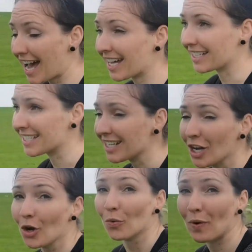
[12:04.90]
and
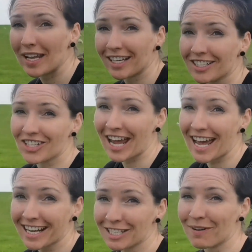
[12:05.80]
when I
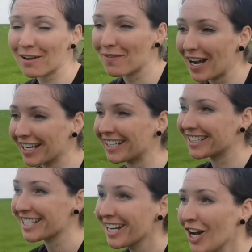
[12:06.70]
checked my
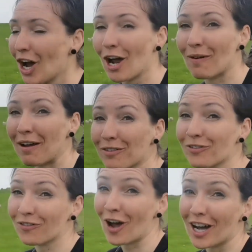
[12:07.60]
mileage around
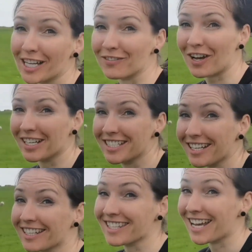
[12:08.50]
5, I'd
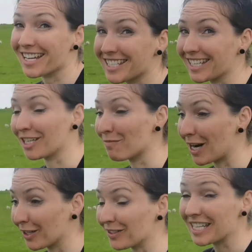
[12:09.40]
done 13
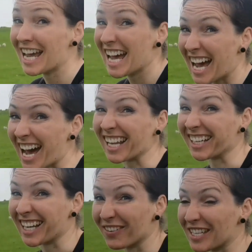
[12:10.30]
miles and
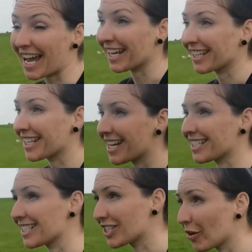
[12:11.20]
I left at
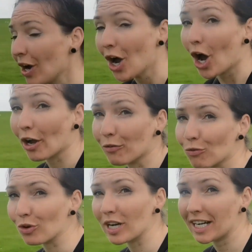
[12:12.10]
8:30. So I've
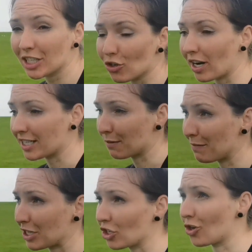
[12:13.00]
really tried to
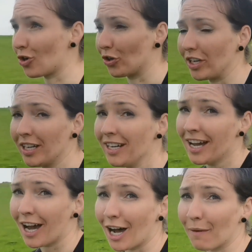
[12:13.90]
mission on
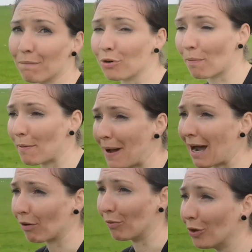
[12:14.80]
proper
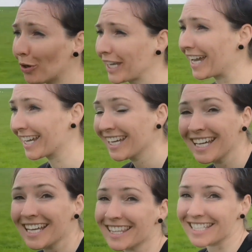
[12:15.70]
power walking
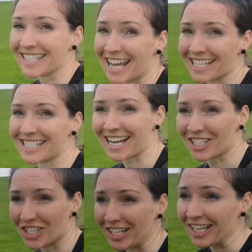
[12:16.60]
this last
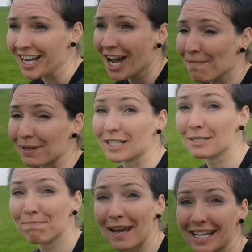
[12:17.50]
section because
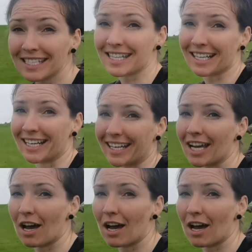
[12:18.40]
basically,